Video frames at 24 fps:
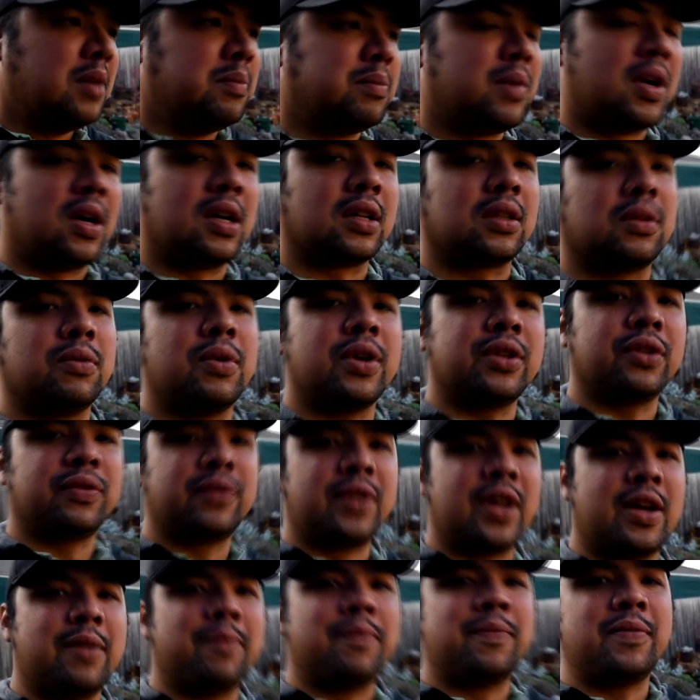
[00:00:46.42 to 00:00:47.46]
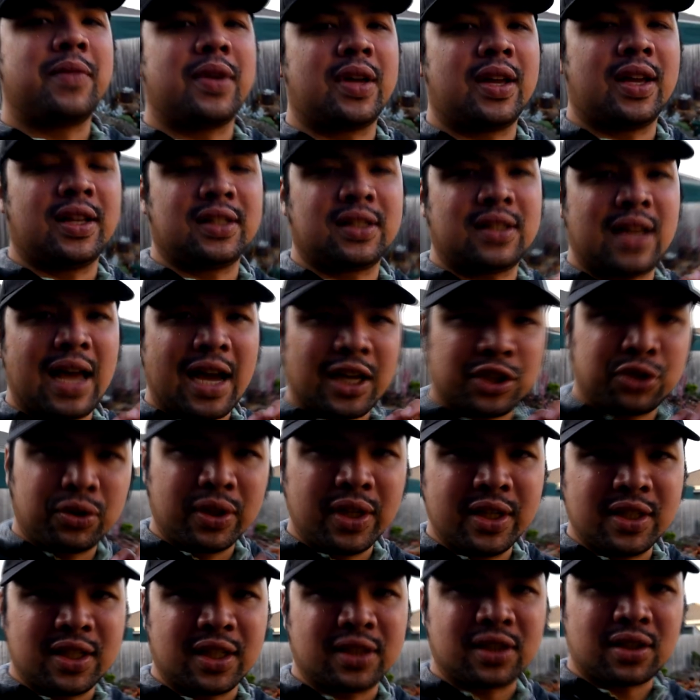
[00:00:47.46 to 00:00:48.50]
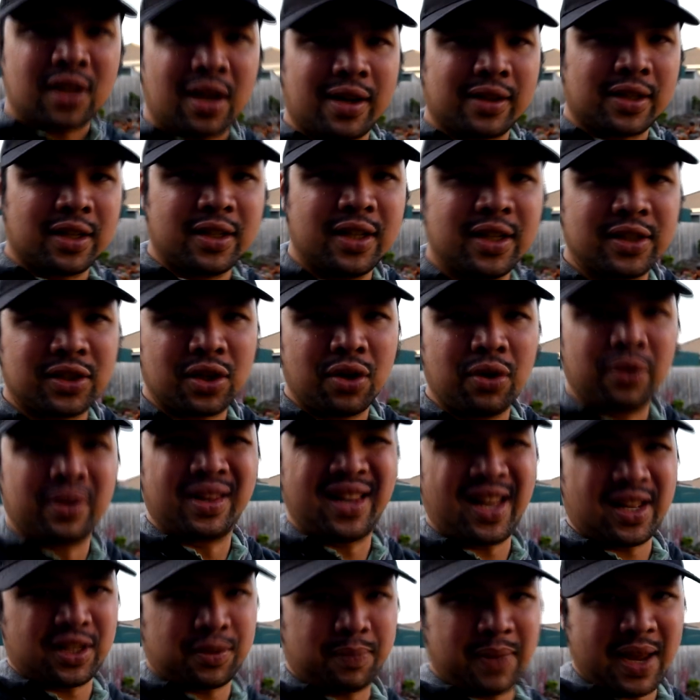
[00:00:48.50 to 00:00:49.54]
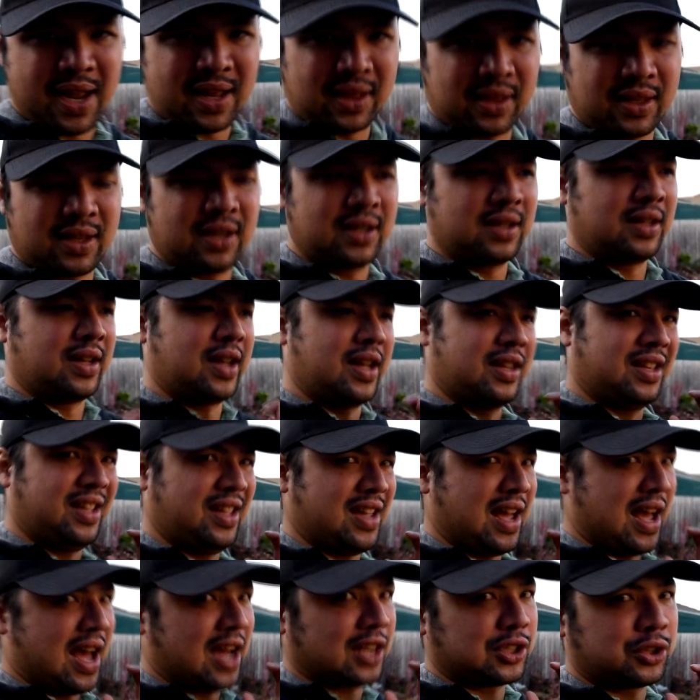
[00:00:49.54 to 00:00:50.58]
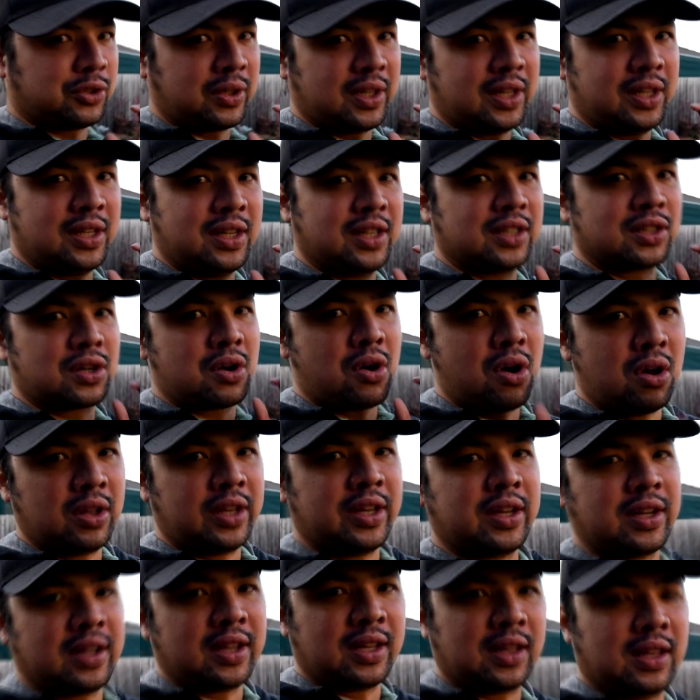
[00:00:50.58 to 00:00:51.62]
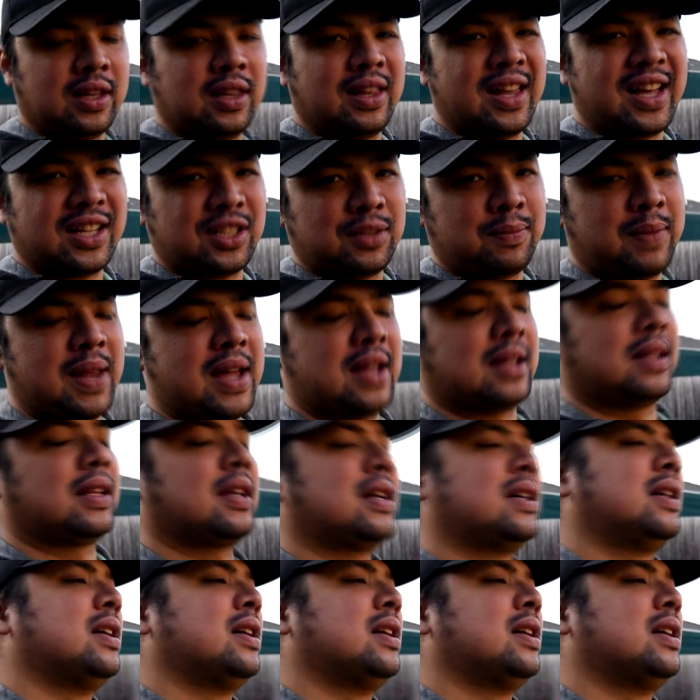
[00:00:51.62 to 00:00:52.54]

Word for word: but one of them has actually just started his own Let's Plant, and he actually is calling it Let's Plant.